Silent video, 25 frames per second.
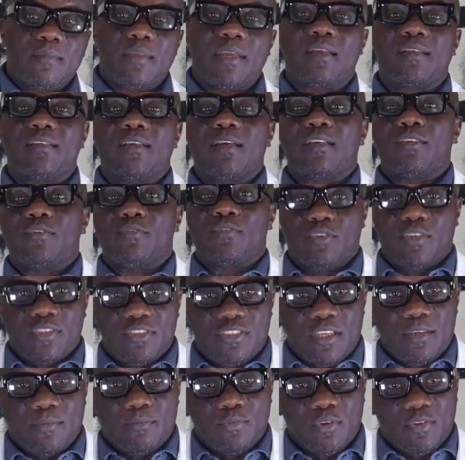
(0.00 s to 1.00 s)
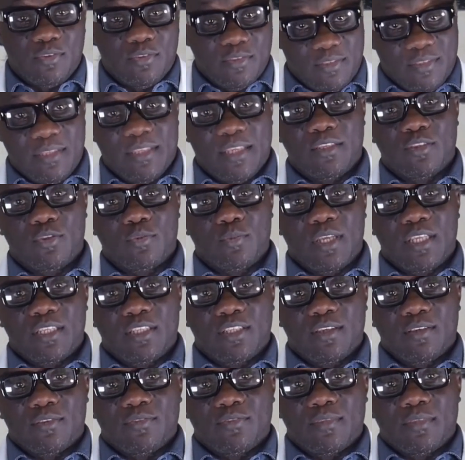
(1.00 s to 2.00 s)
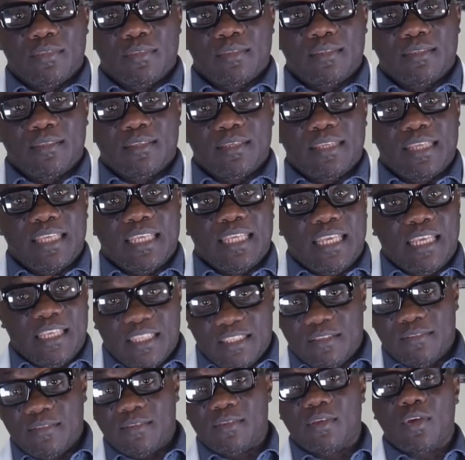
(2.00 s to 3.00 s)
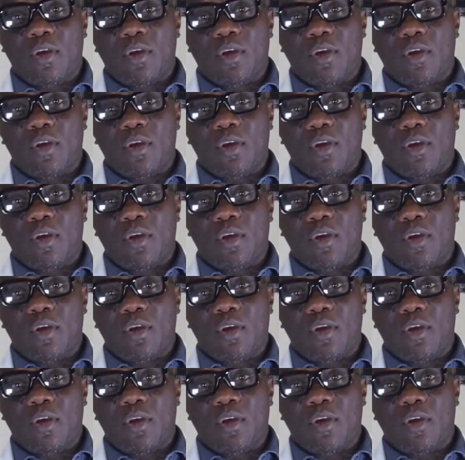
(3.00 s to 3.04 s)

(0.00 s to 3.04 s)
This is, for example, in the wake of A.